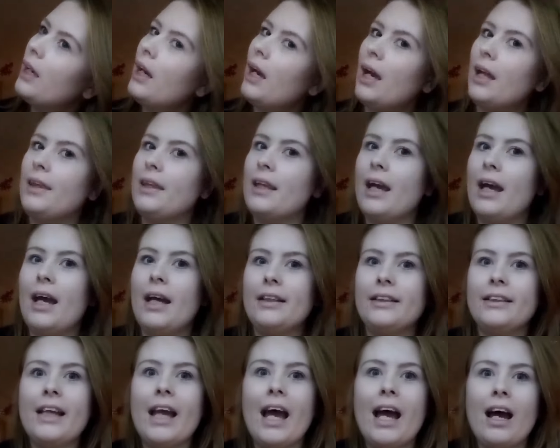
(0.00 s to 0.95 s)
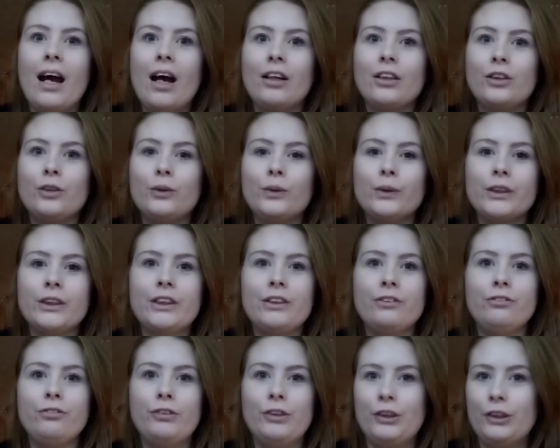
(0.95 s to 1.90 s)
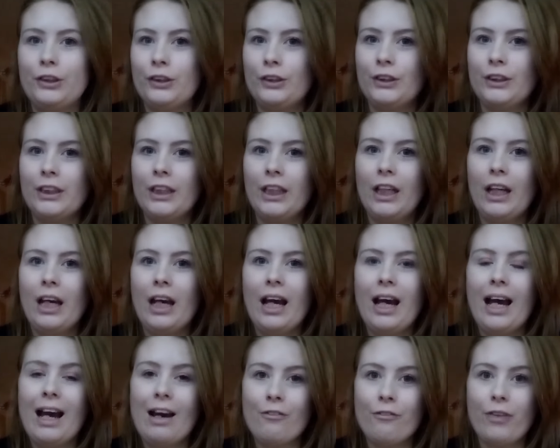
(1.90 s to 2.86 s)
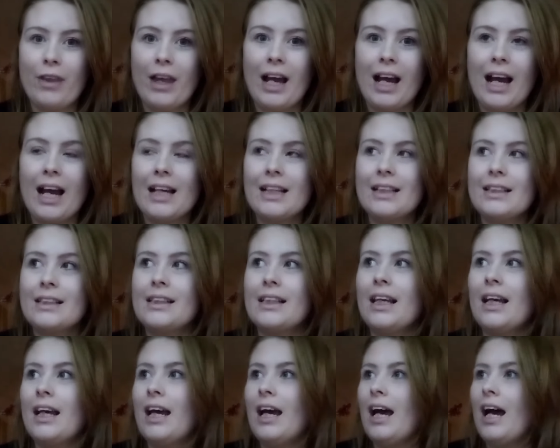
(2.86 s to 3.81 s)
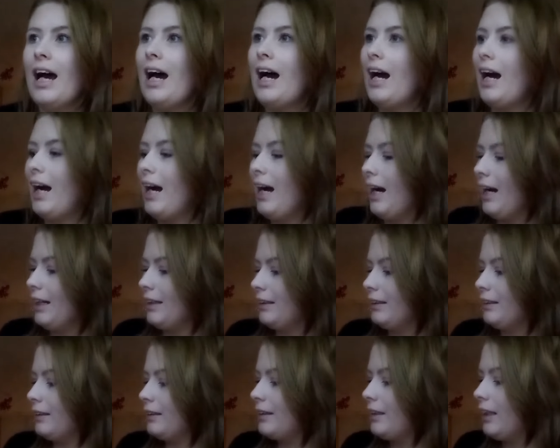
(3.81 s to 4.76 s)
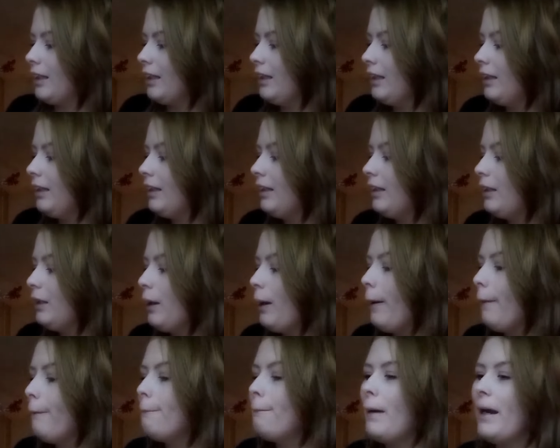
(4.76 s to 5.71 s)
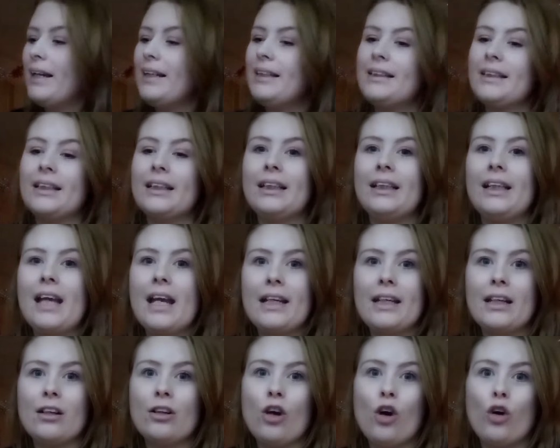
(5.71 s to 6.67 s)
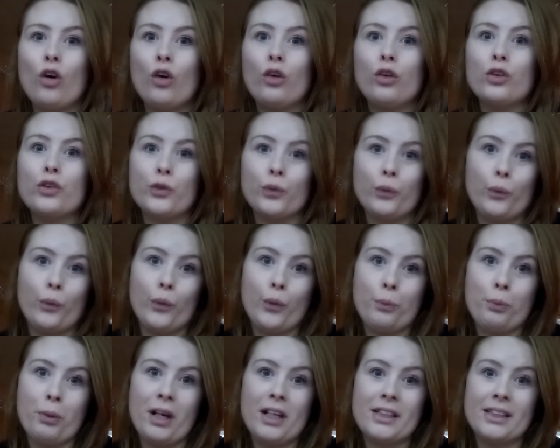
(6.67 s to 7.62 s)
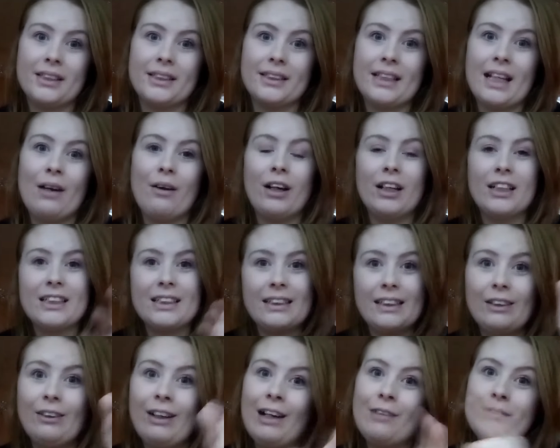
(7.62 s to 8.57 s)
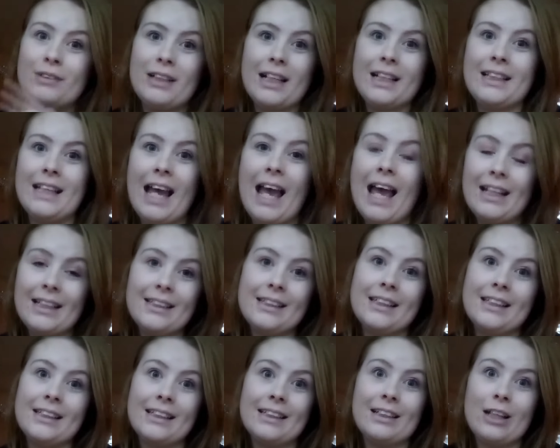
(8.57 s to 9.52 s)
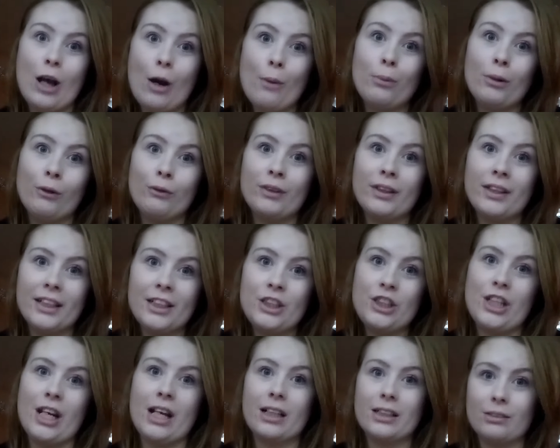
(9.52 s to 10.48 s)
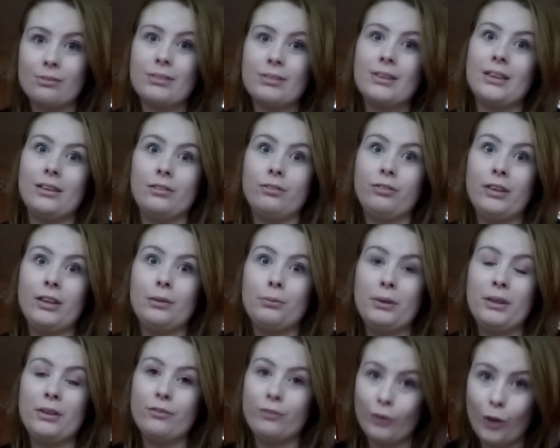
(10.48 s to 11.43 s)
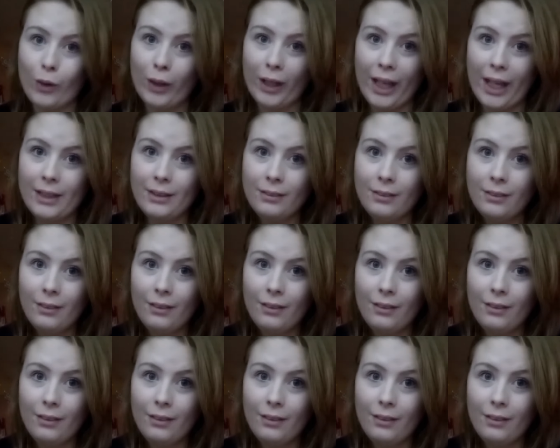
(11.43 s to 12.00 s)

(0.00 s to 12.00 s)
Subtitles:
And then, yeah, I'm going to order some food, have that, and basically got sort all the presents out. I still haven't edited and uploaded this yet because I'm still filming and vlogging.